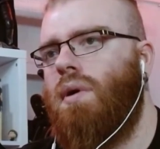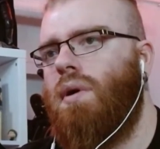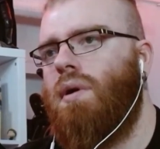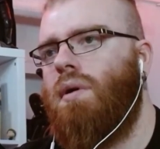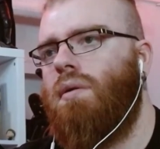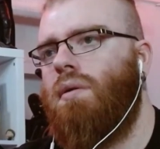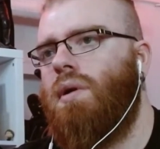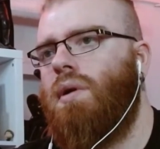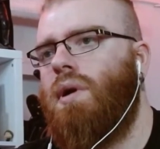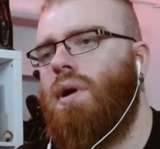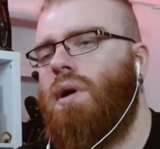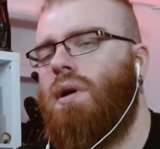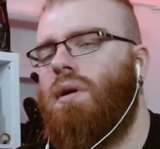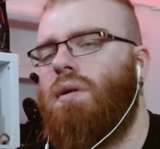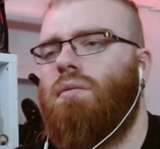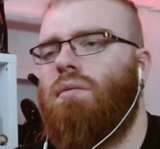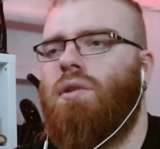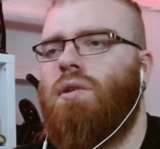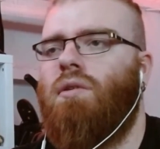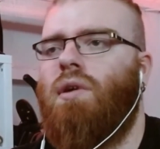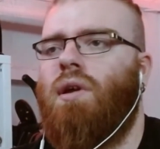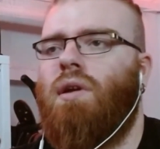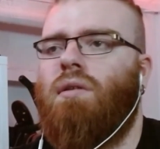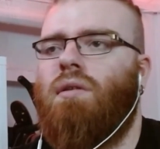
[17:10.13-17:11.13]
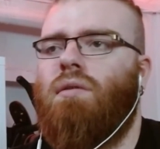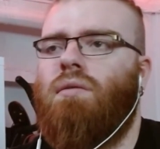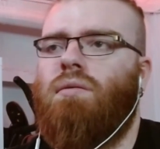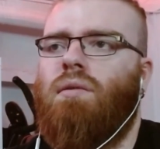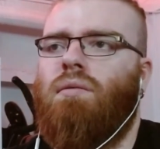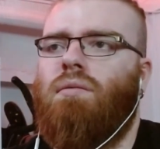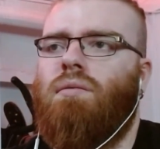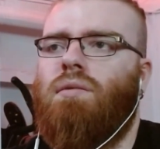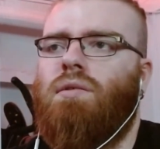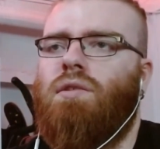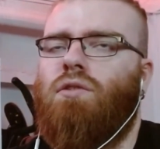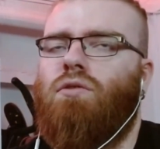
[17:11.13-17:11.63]
Oh, yeah. When you're in
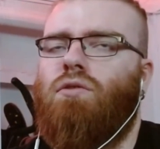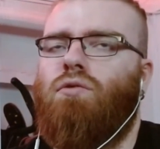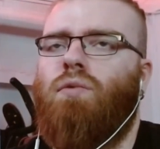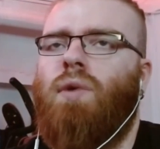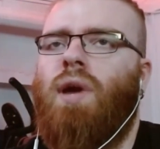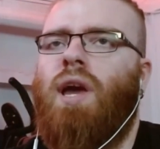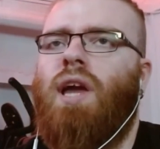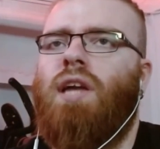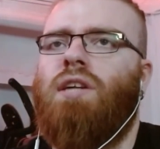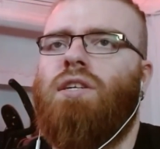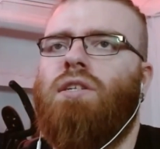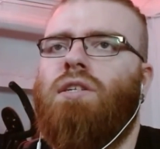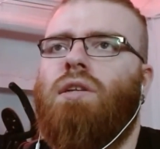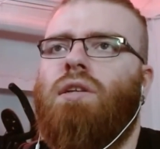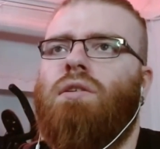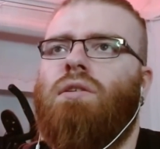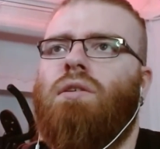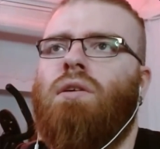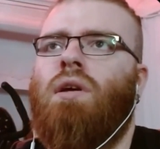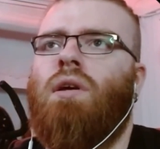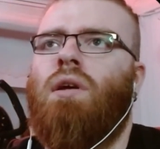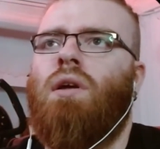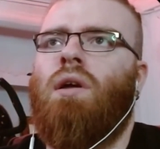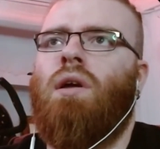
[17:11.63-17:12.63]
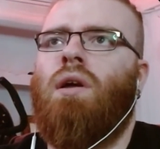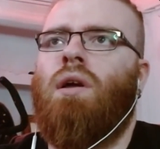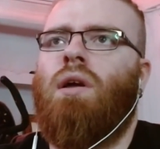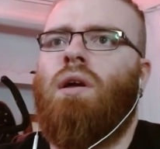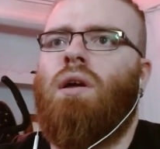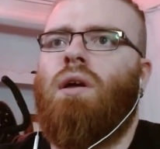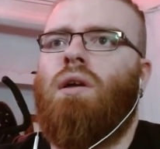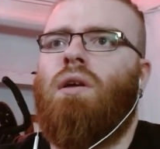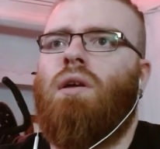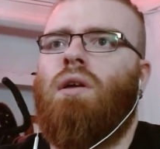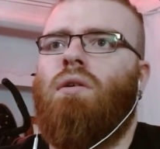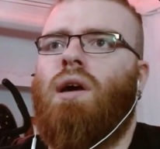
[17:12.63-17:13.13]
no situation that
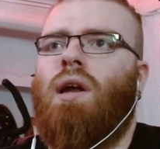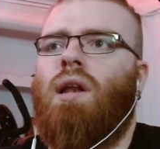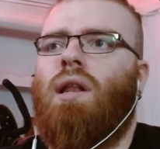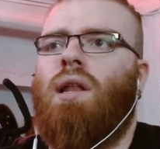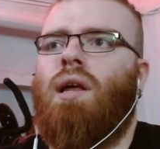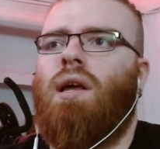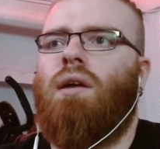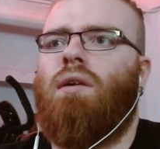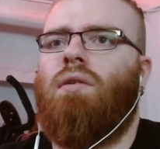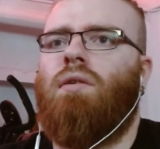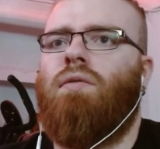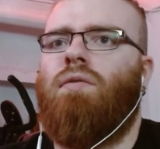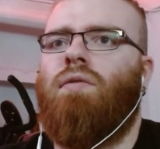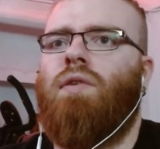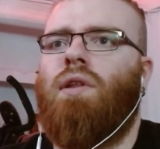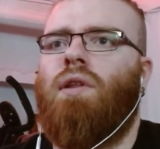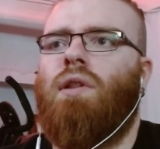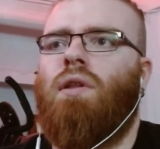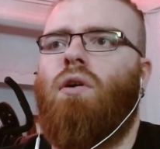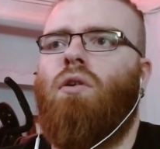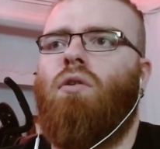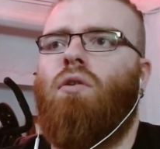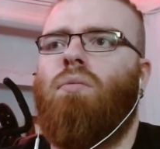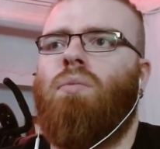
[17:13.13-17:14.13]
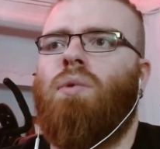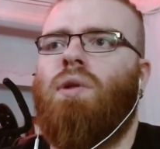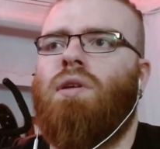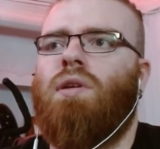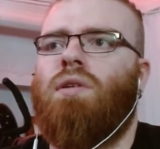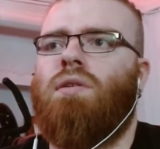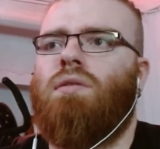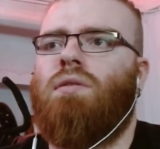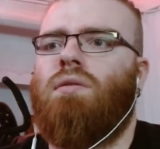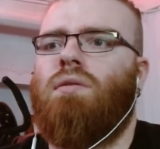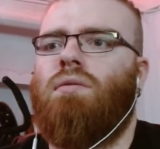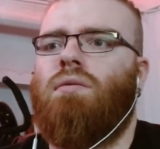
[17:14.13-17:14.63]
you kind of like feel
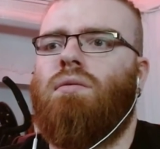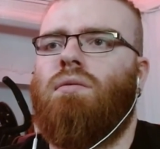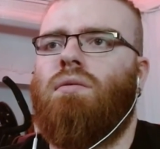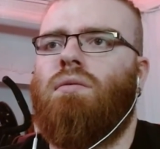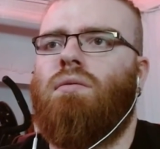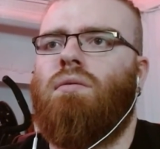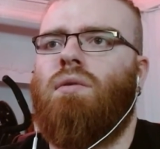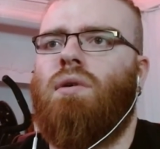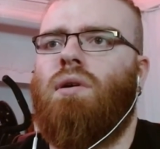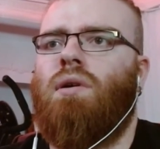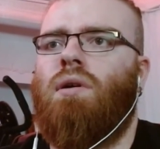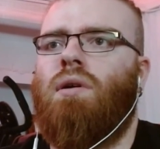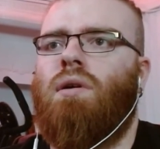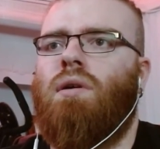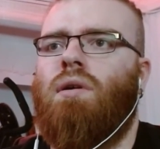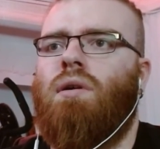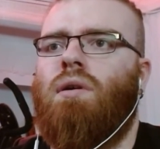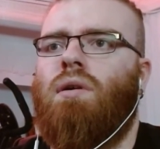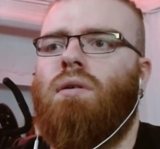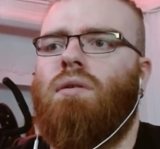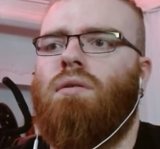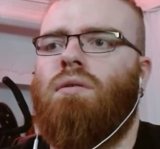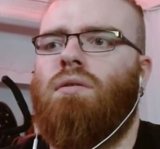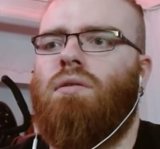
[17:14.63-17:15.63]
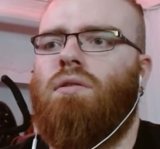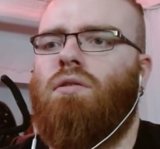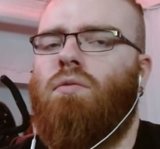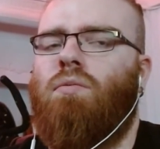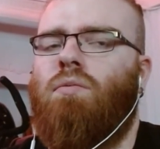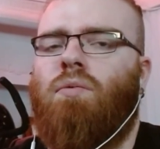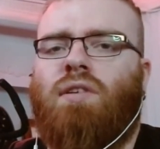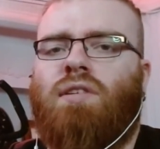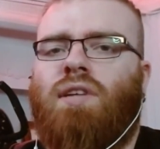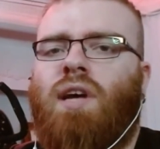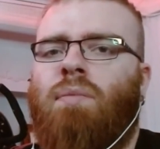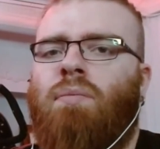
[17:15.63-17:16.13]
hopeless, uh, you
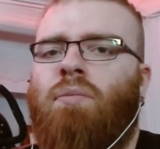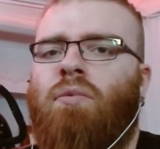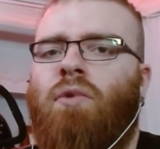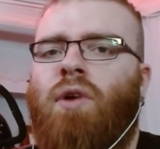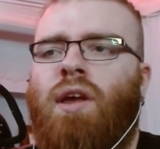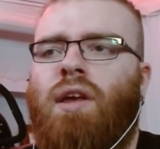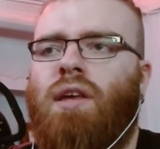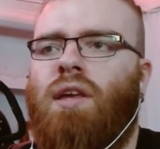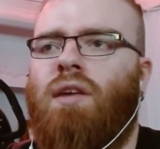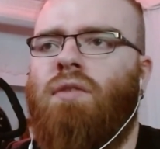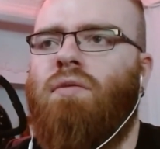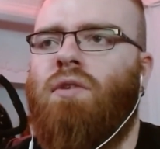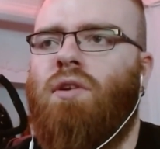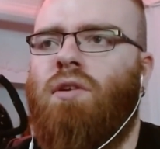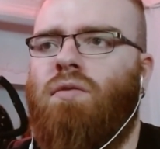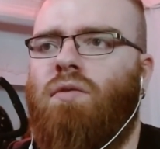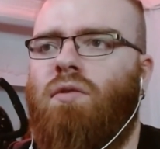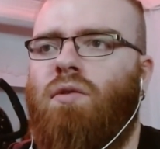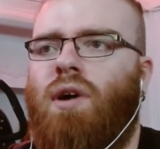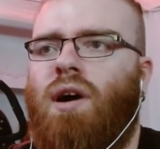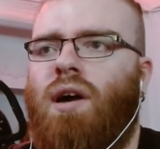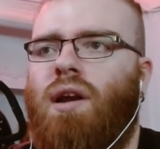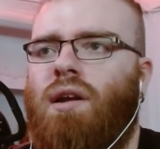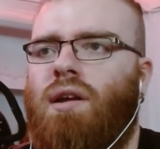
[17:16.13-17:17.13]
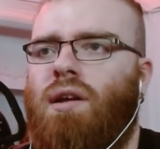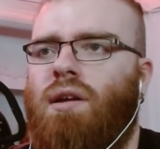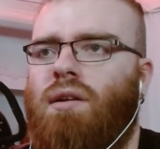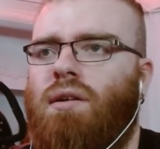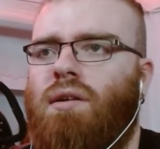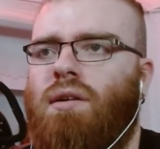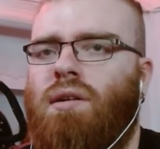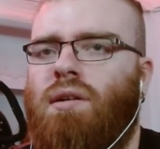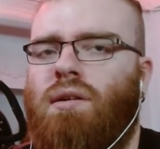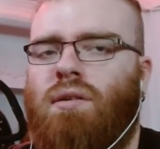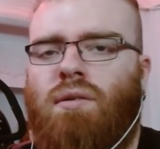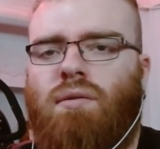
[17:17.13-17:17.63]
start praying, even if you are
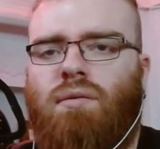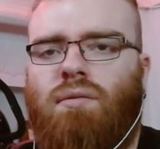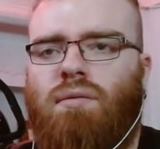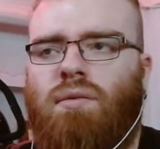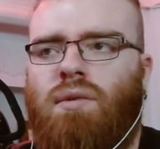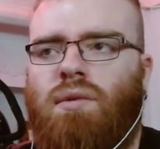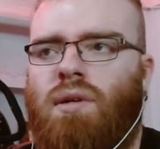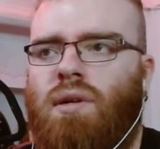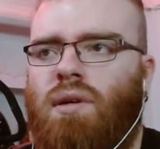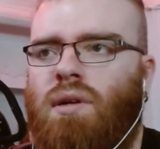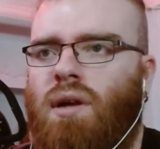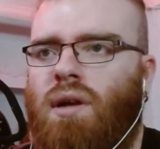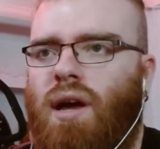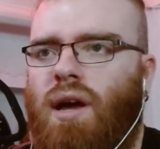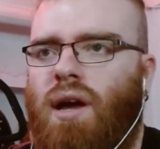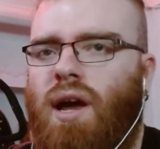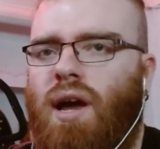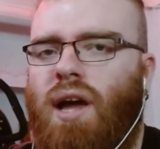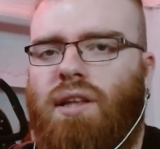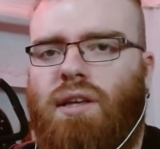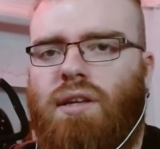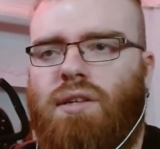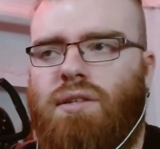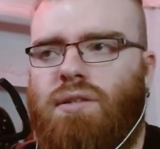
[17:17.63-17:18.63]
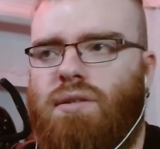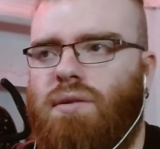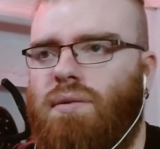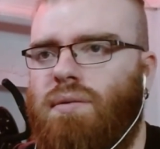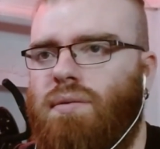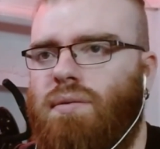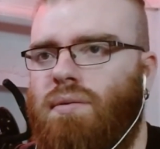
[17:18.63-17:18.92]
an, uh, no atheist.